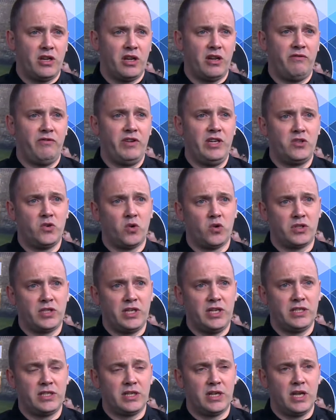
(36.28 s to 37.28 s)
and
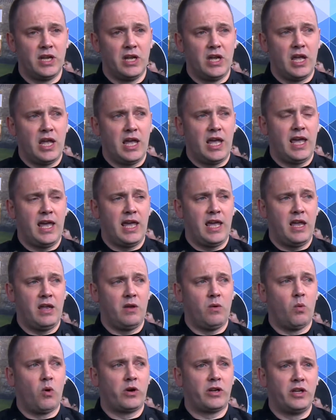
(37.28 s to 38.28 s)
resources,
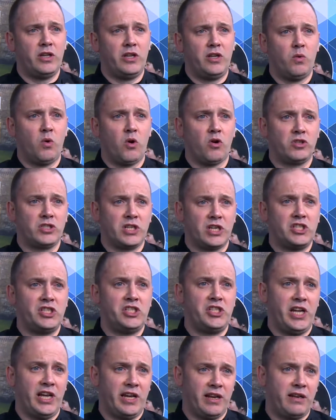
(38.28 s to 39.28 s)
working towards
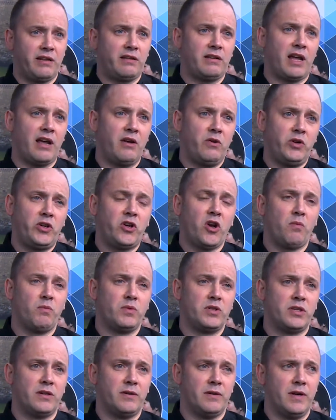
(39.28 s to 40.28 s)
shared
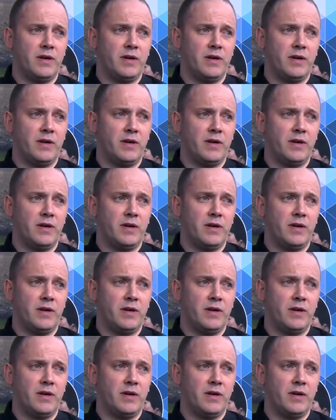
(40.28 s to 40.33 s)
outcomes.